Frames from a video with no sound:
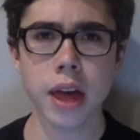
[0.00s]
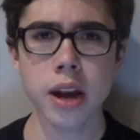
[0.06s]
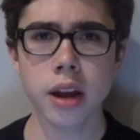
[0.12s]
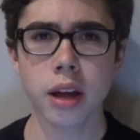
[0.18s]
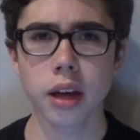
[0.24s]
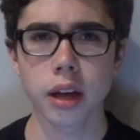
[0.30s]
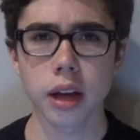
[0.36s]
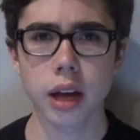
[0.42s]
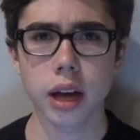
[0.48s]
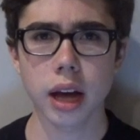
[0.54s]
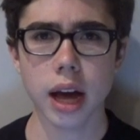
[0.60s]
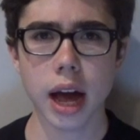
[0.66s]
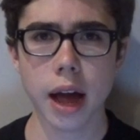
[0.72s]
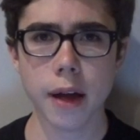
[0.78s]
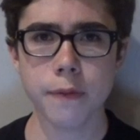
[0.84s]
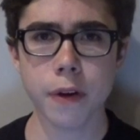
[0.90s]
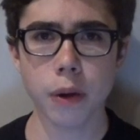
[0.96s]
then
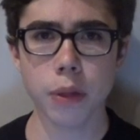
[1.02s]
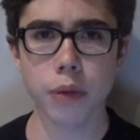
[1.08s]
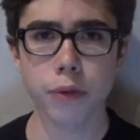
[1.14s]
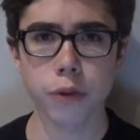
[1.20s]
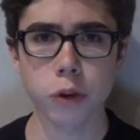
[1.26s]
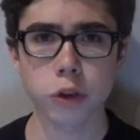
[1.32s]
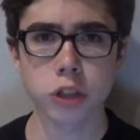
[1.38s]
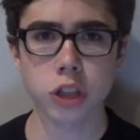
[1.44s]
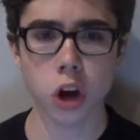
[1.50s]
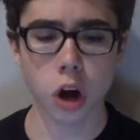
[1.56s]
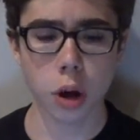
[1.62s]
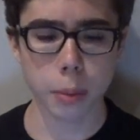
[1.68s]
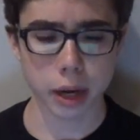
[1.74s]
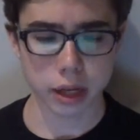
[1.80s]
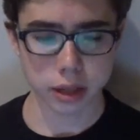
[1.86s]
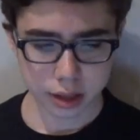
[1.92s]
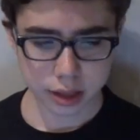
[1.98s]
I found the first
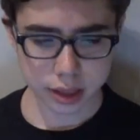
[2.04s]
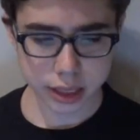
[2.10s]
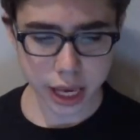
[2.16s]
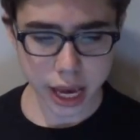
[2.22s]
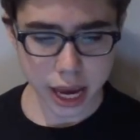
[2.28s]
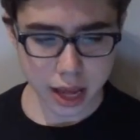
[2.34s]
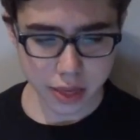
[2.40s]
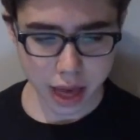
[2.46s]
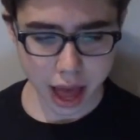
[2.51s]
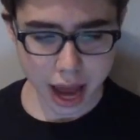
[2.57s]
comment saying